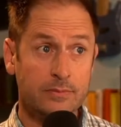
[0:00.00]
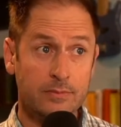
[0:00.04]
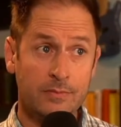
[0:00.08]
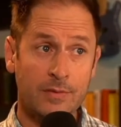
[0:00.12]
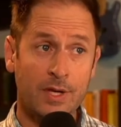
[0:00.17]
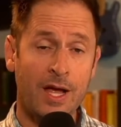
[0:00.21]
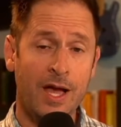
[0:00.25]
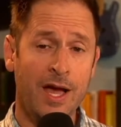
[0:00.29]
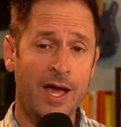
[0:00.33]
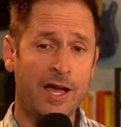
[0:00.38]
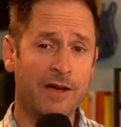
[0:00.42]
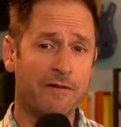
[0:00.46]

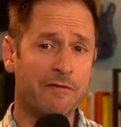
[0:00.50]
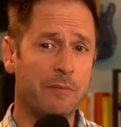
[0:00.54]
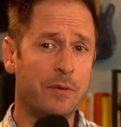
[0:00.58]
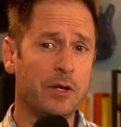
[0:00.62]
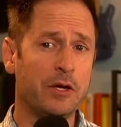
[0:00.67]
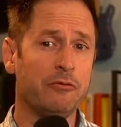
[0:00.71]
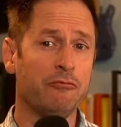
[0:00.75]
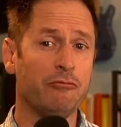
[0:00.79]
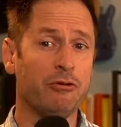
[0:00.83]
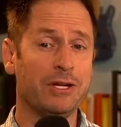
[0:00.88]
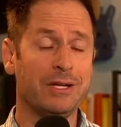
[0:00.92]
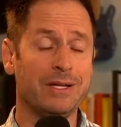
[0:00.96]
I have
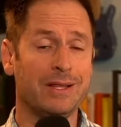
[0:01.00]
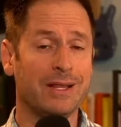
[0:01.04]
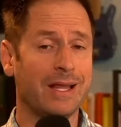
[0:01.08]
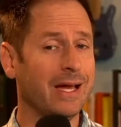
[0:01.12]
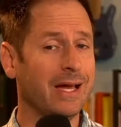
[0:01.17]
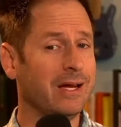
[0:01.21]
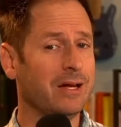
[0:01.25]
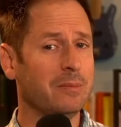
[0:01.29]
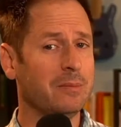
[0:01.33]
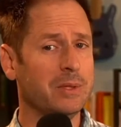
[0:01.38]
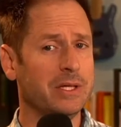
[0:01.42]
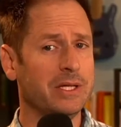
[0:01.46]
been
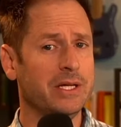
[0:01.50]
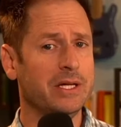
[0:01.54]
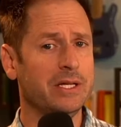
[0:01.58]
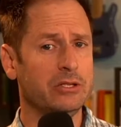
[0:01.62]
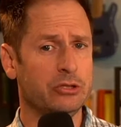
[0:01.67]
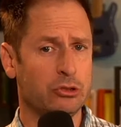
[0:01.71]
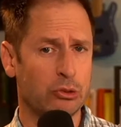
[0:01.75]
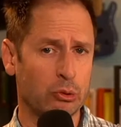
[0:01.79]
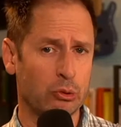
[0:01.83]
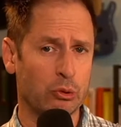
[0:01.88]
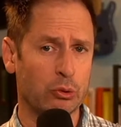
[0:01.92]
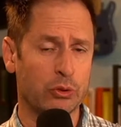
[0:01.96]
reliably
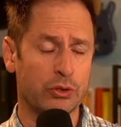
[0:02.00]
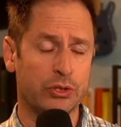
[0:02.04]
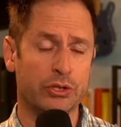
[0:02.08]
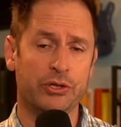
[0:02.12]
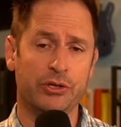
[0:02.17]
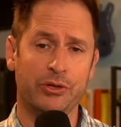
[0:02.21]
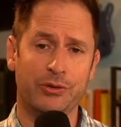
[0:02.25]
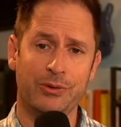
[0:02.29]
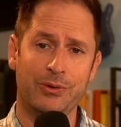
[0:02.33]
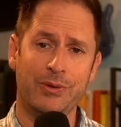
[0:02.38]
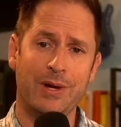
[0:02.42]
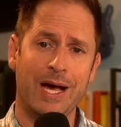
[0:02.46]
told
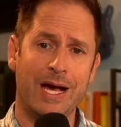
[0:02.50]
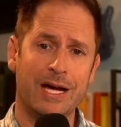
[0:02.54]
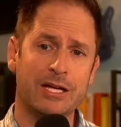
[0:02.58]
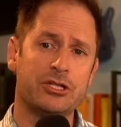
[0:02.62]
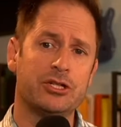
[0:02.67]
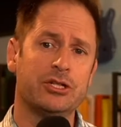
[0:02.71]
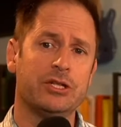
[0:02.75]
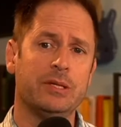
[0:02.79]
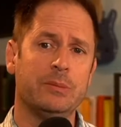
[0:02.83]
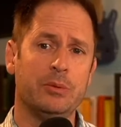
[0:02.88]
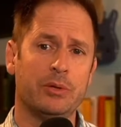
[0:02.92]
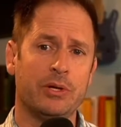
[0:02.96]
you
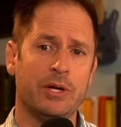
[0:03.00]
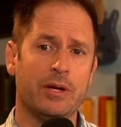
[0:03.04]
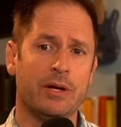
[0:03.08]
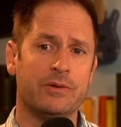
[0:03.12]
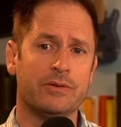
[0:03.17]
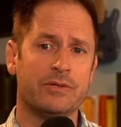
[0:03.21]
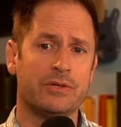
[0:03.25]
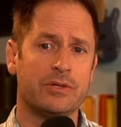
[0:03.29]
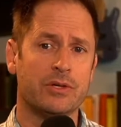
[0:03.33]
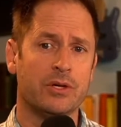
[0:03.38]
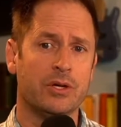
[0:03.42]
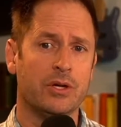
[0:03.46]
actually
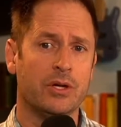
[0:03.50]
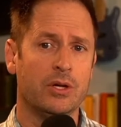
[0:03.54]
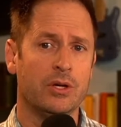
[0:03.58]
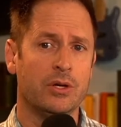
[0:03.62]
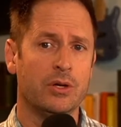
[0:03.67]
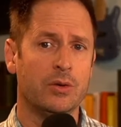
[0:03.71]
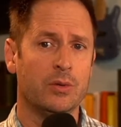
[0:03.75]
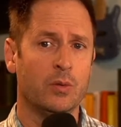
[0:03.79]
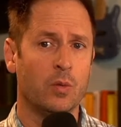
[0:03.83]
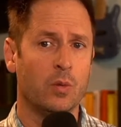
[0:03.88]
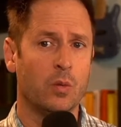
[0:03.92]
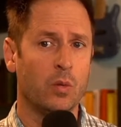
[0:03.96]
pronounce
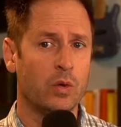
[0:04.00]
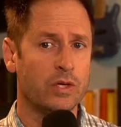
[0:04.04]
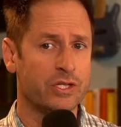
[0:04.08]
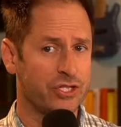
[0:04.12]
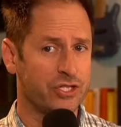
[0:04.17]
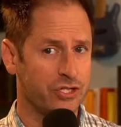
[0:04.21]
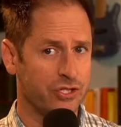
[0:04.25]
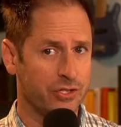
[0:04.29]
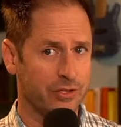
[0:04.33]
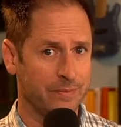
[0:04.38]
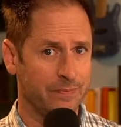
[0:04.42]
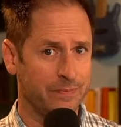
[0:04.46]

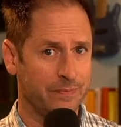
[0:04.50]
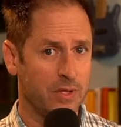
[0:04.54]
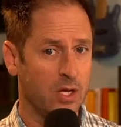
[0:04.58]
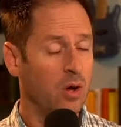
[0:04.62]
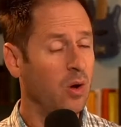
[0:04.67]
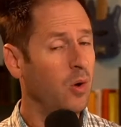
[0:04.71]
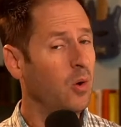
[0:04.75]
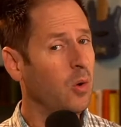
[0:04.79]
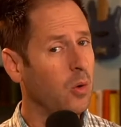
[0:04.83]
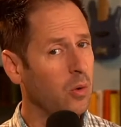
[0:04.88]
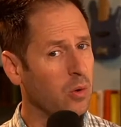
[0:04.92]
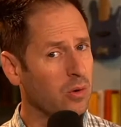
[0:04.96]
Worcester,
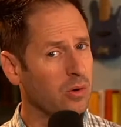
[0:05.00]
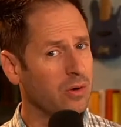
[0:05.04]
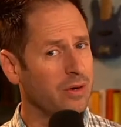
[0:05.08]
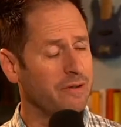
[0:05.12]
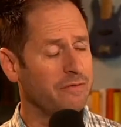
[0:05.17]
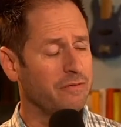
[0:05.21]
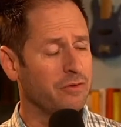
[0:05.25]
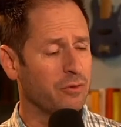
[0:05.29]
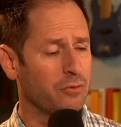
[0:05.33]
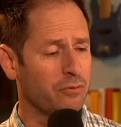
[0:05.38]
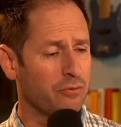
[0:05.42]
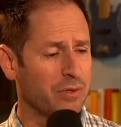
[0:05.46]
or if
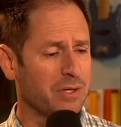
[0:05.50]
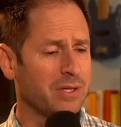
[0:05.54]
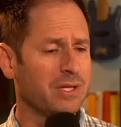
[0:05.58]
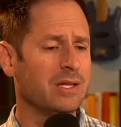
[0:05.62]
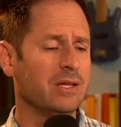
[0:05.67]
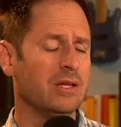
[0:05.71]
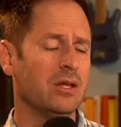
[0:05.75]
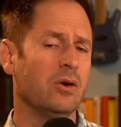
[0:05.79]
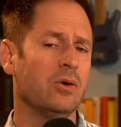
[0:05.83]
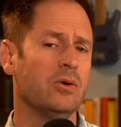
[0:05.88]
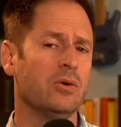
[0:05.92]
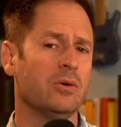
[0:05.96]
you're really
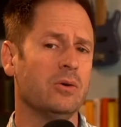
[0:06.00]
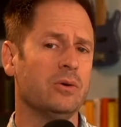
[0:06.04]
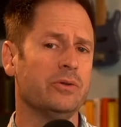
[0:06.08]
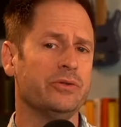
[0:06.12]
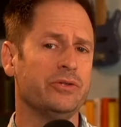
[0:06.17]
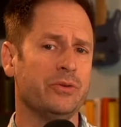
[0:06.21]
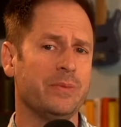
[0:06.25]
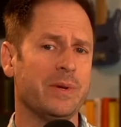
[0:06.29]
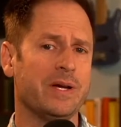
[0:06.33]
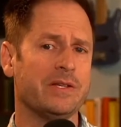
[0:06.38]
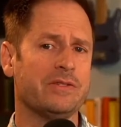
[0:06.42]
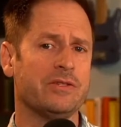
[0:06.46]
local
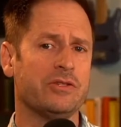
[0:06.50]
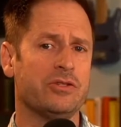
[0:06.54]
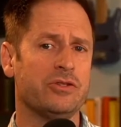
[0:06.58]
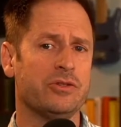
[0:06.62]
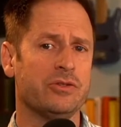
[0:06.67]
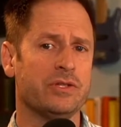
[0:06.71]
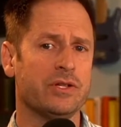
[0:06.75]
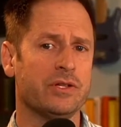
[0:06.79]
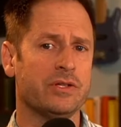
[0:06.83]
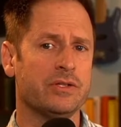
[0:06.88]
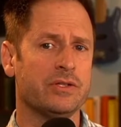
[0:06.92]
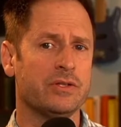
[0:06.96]
to
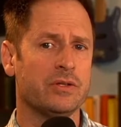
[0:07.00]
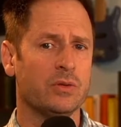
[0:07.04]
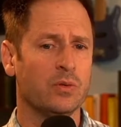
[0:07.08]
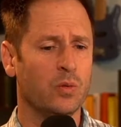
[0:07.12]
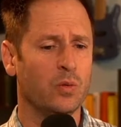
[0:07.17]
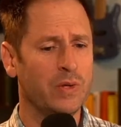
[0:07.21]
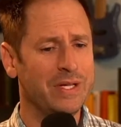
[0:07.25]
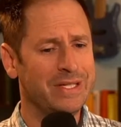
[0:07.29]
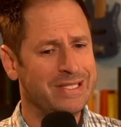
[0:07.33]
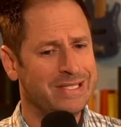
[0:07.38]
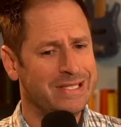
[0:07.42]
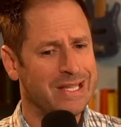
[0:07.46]
Massachusetts,
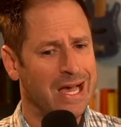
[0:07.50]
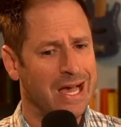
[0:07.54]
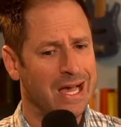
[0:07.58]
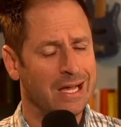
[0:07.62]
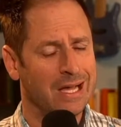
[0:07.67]
Worcester.